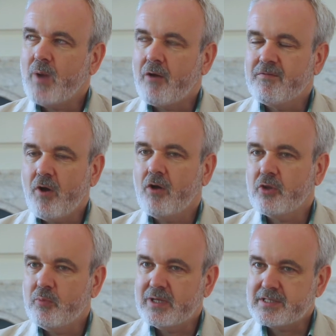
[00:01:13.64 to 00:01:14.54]
our
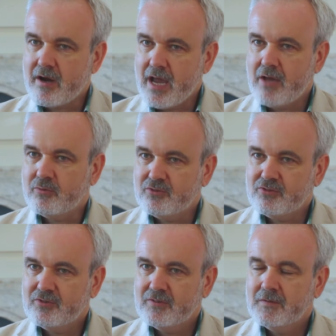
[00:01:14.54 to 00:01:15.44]
father built our
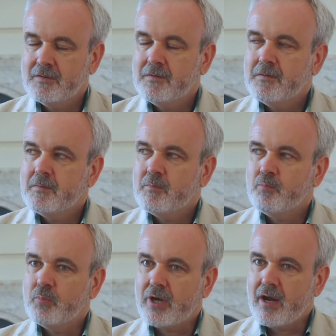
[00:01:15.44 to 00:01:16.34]
house,
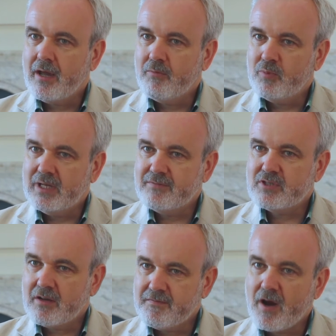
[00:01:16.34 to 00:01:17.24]
but we lived
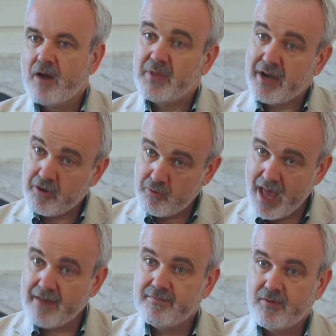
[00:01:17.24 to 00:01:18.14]
on a farm that our
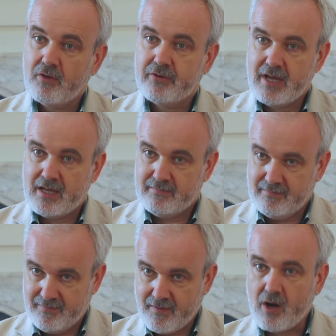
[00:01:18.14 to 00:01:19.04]
grandfather
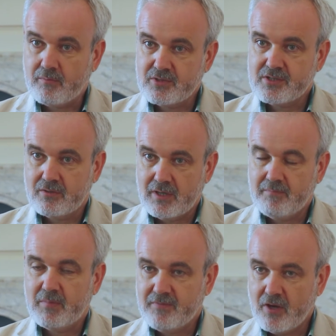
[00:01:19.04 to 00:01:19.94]
had farmed. So
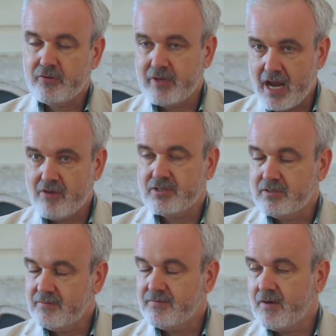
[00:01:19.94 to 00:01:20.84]
my father
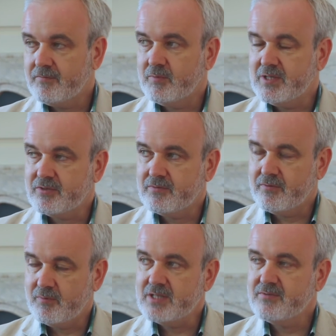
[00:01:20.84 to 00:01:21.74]
inherited the farm
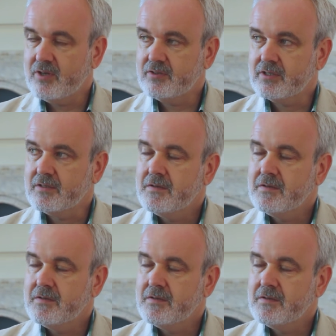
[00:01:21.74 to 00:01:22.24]
from his father.